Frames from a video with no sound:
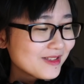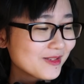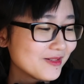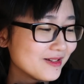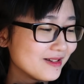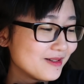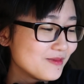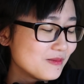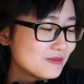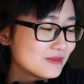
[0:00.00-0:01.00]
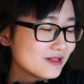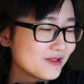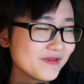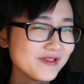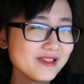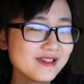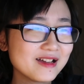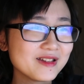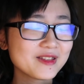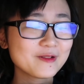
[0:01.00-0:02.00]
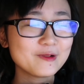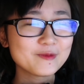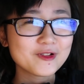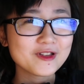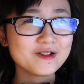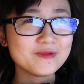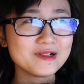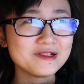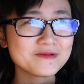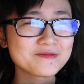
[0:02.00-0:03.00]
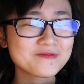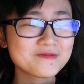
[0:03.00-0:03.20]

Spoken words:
So hopefully you understand what I'm talking about.